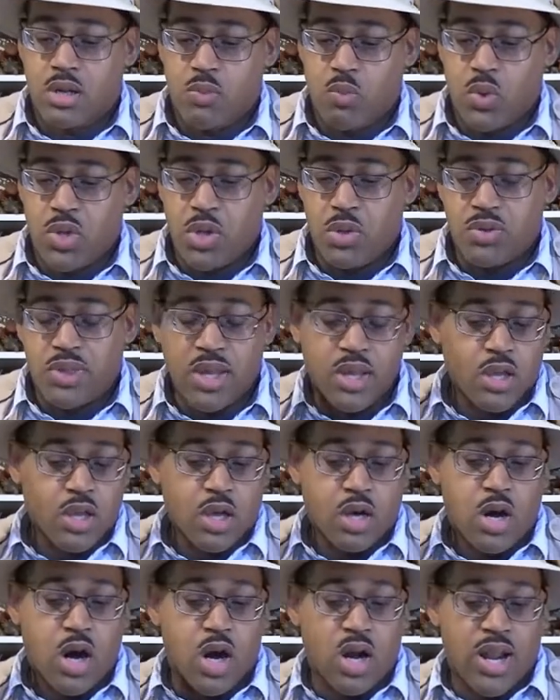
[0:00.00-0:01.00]
When you think
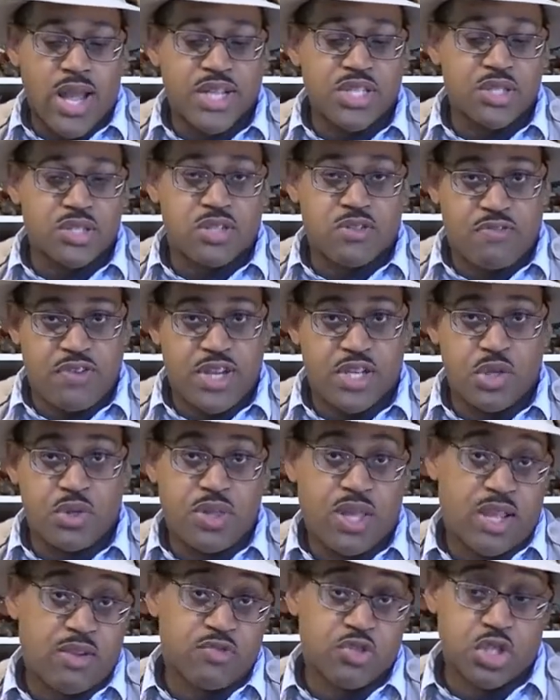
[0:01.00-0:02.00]
cartilaginous fish, you
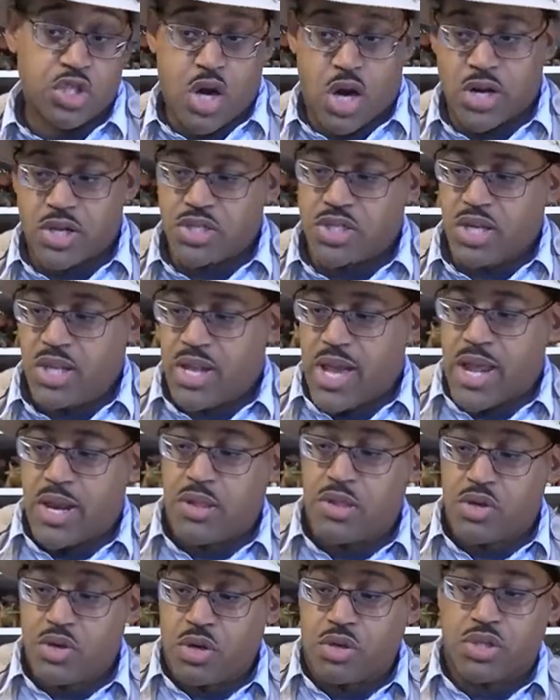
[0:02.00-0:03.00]
think of sharks, and that
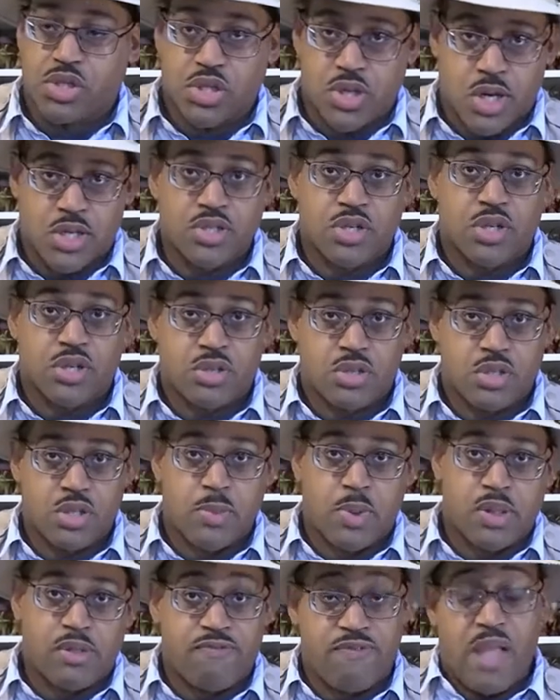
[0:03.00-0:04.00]
is true. Sharks are the
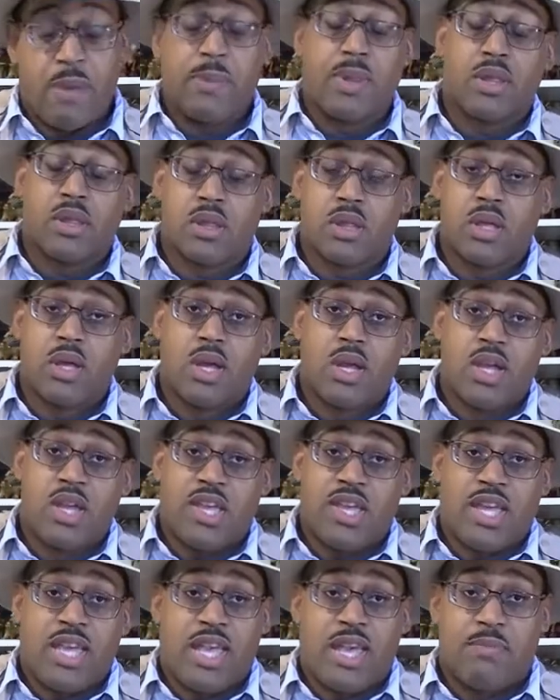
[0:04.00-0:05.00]
most famous
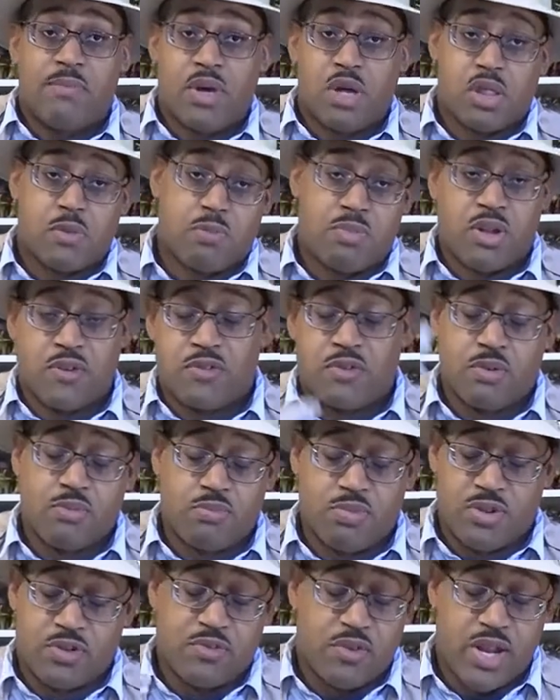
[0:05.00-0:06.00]
and most prolifer
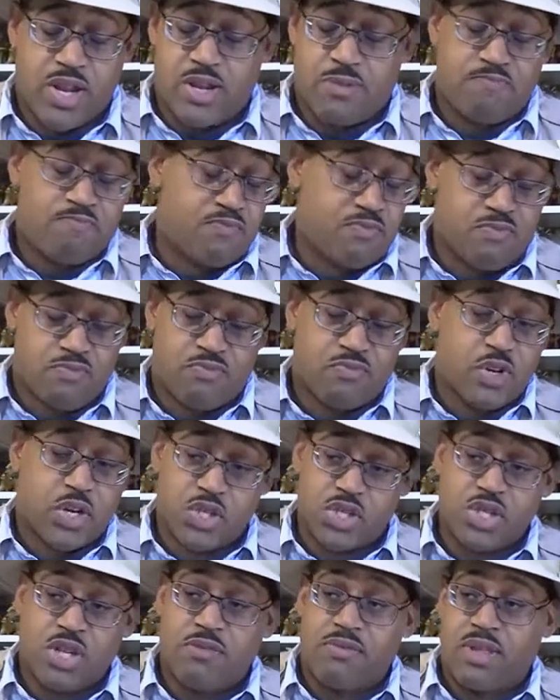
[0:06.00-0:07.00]
proliferated
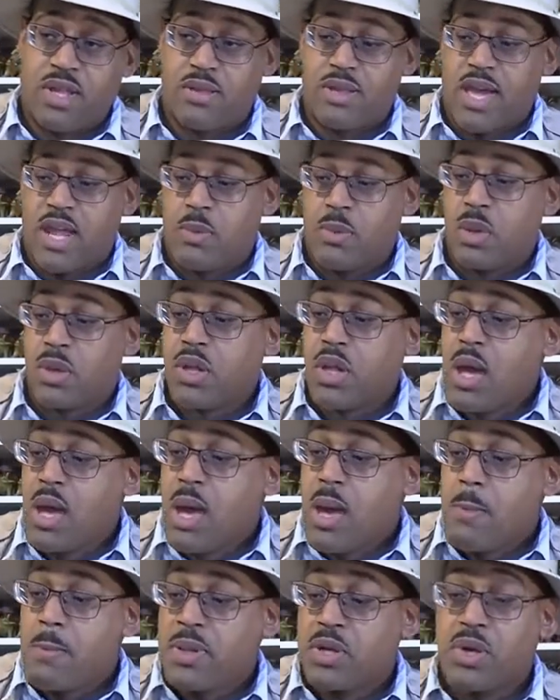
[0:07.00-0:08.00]
version of these animals,
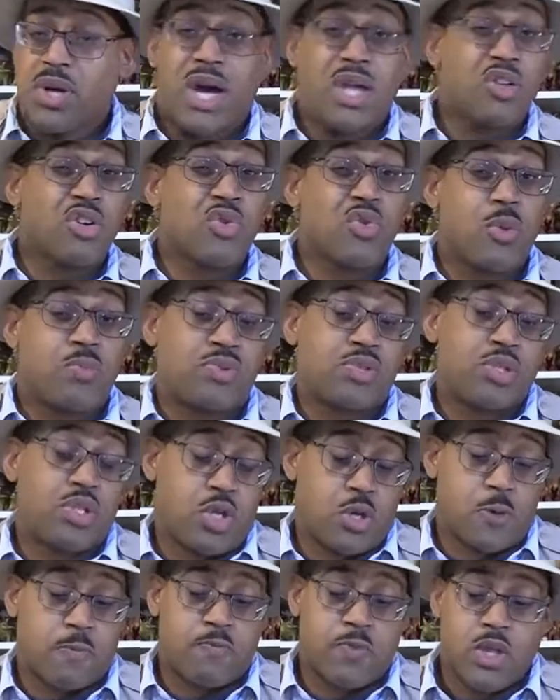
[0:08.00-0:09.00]
but there are other groups
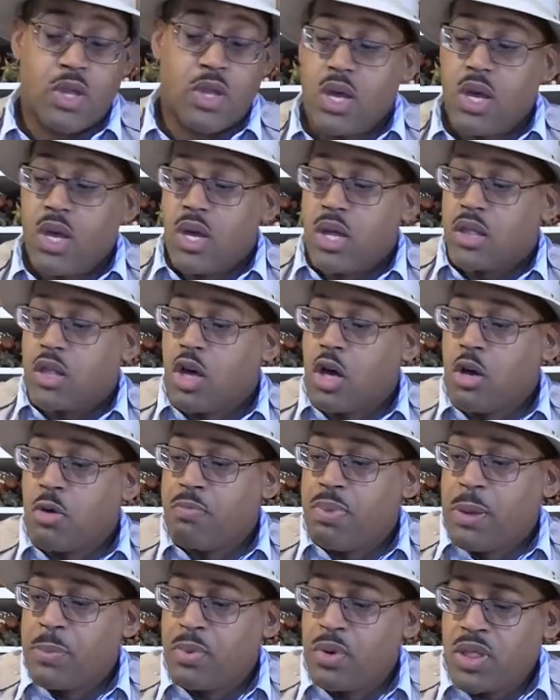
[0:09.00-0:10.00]
too. So
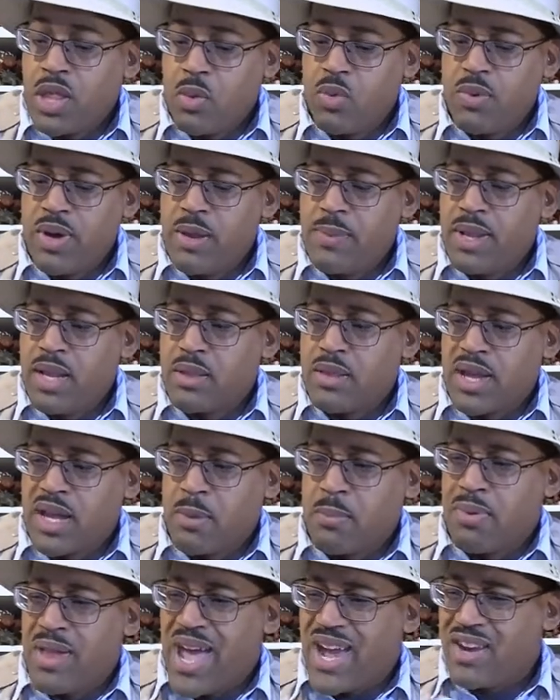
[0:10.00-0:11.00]
people say, well, wait a minute, it's like a
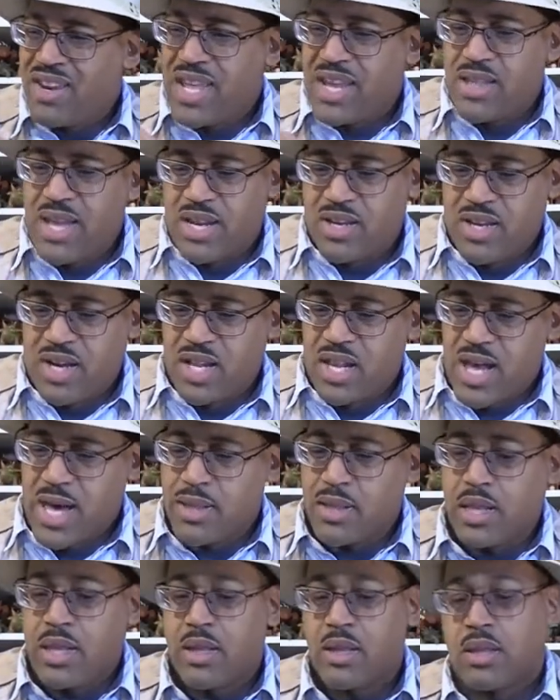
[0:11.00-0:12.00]
placoderm. like, like
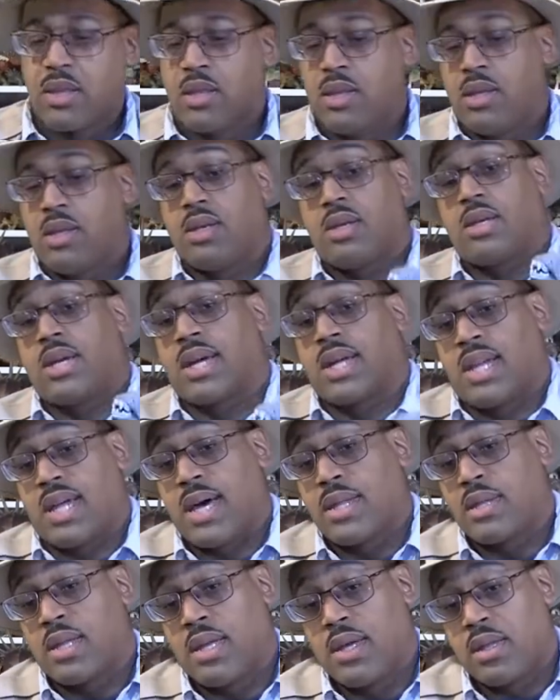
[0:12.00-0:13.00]
Dunkleosteus.
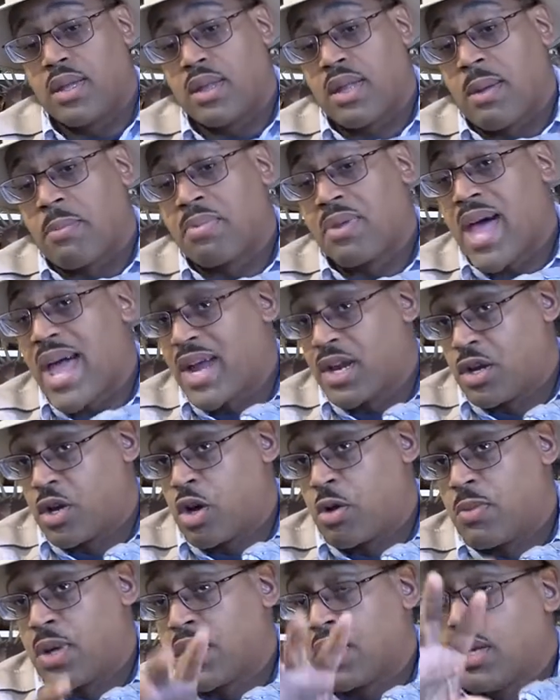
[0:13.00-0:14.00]
Dunkleosteus is a
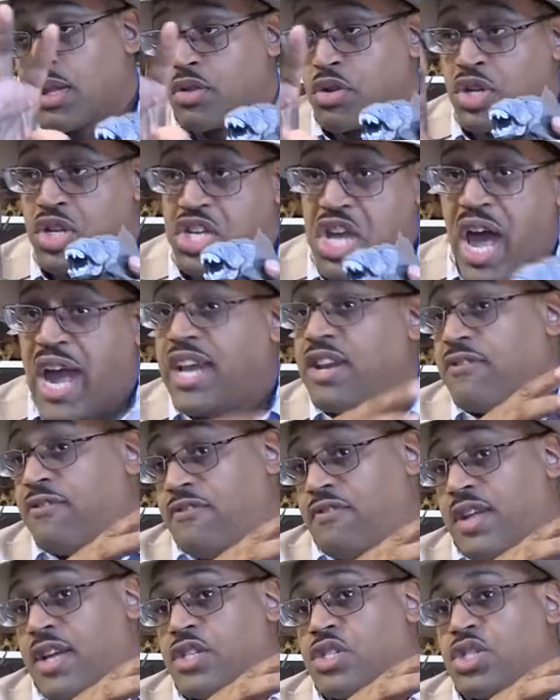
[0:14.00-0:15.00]
placoderm. That's another kind of
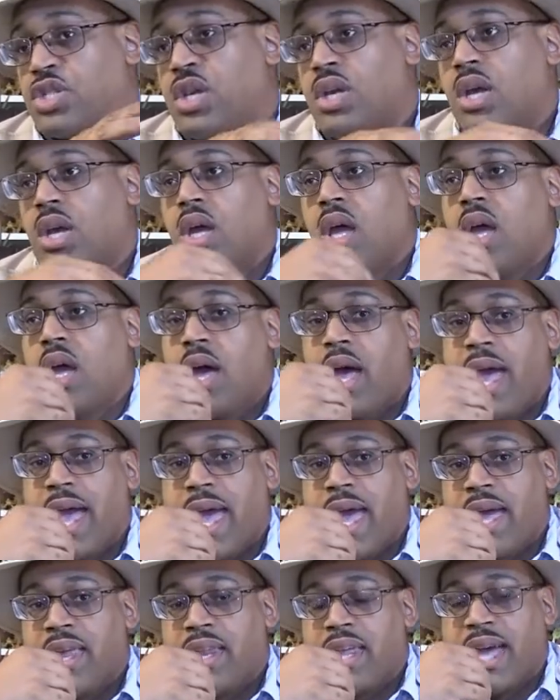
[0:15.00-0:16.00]
fish.
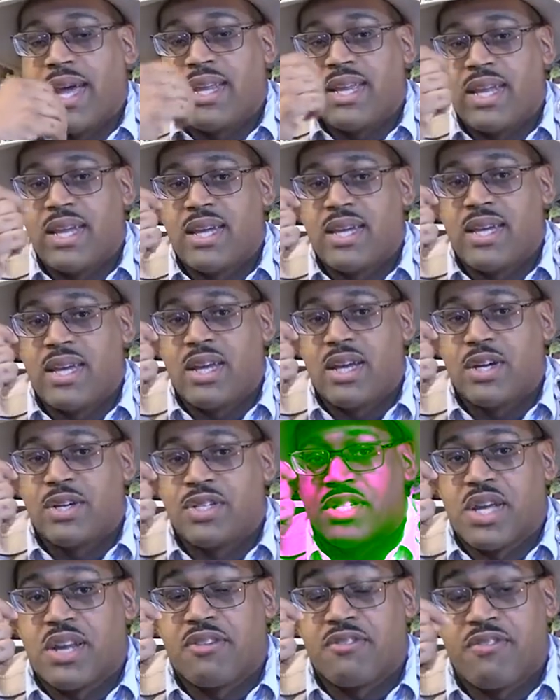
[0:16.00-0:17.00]
And the idea here
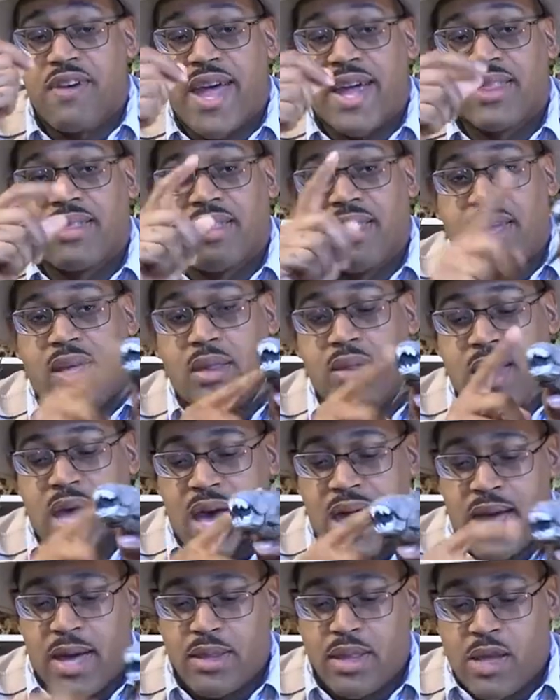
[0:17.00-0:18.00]
is that, in fact, these
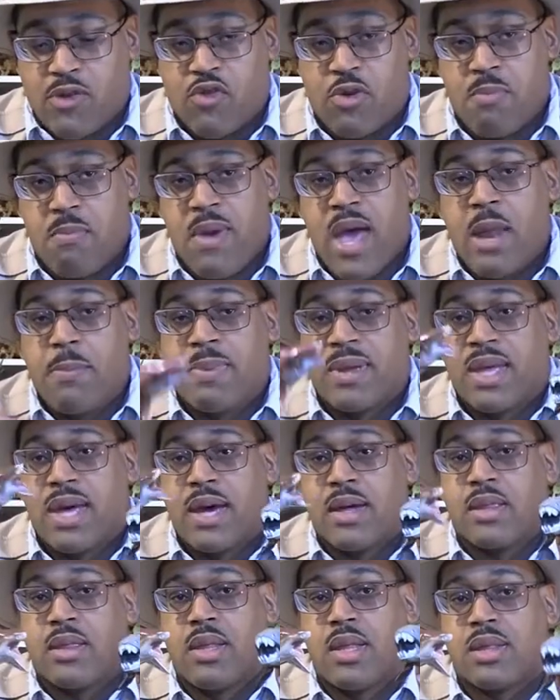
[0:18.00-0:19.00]
guys never met
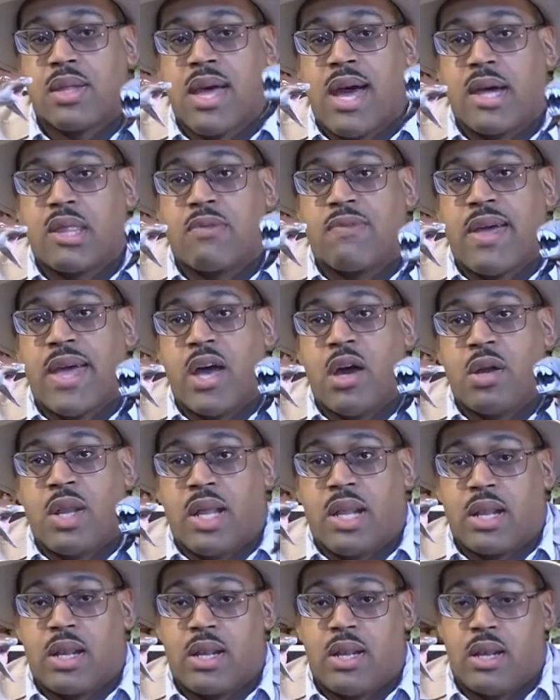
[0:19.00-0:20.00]
because this guy's found
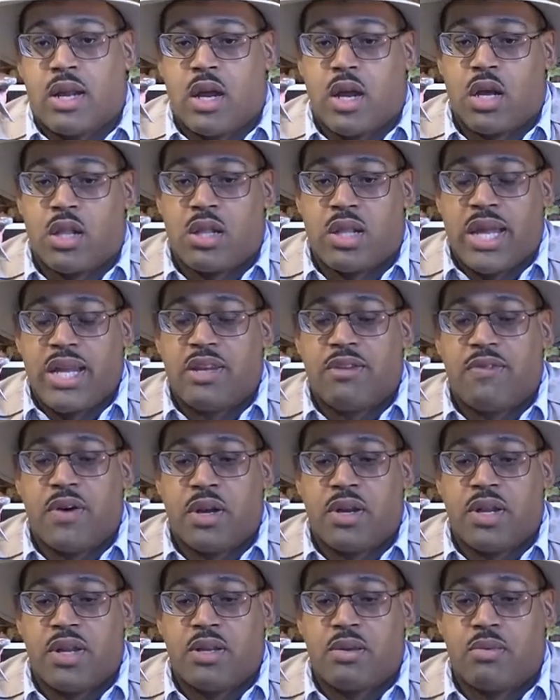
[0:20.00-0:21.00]
in late
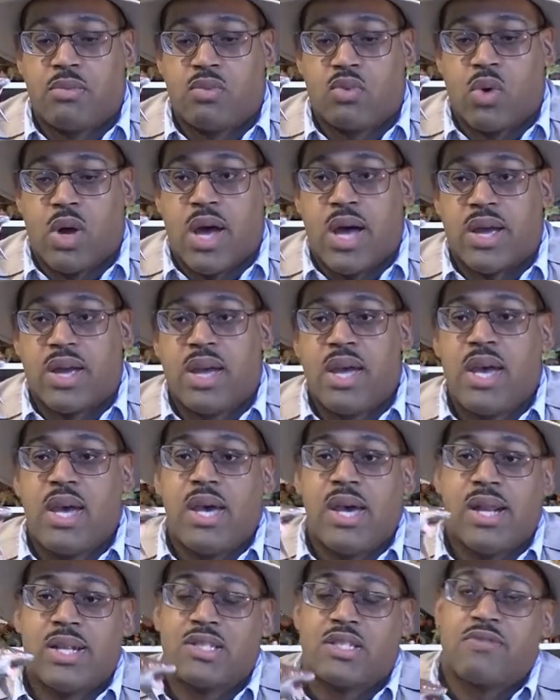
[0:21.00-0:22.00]
Devonian rock
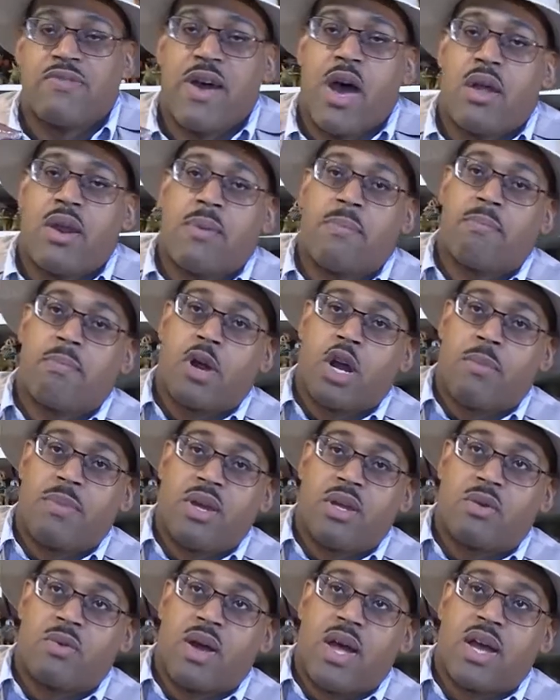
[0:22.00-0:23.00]
this is found in
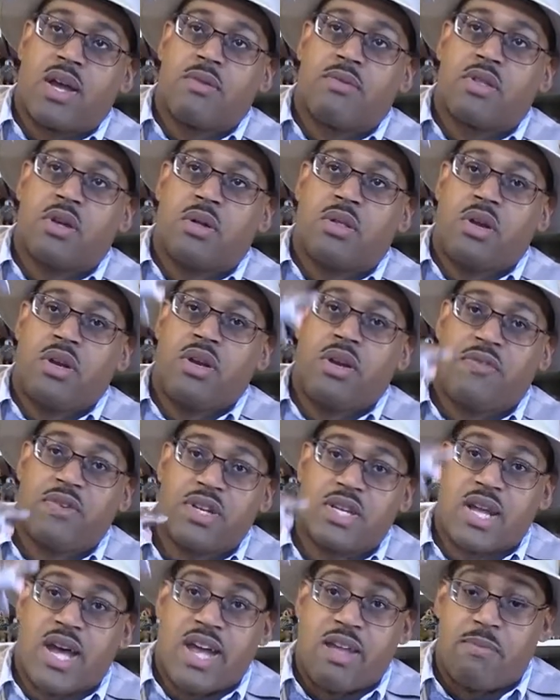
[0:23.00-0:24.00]
Permian rock. So there are
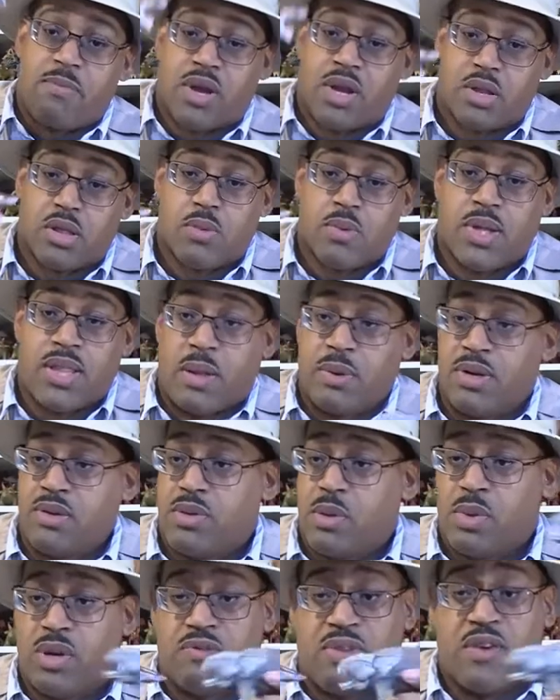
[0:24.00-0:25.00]
different time periods as well. They
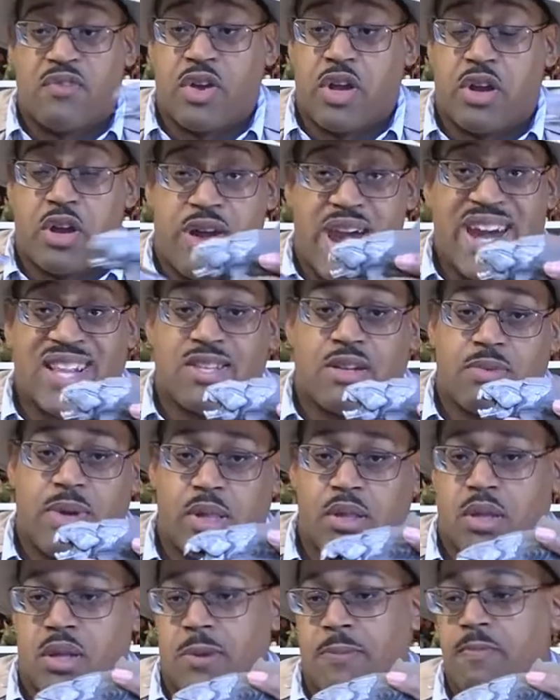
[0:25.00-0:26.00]
would have never interacted
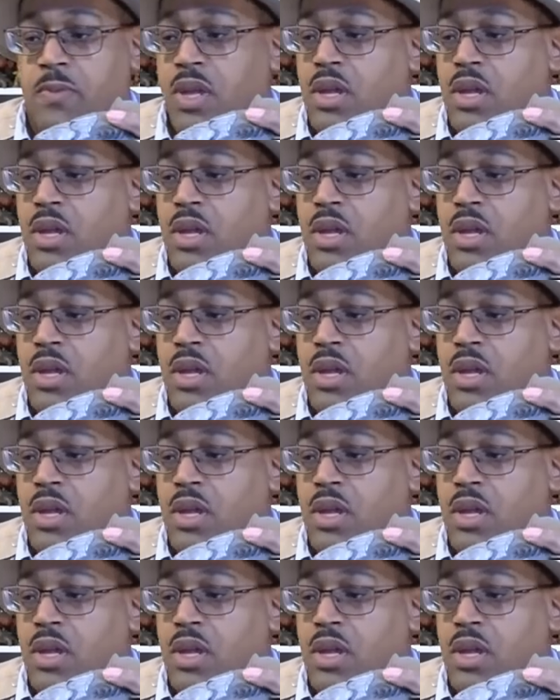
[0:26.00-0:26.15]
basically.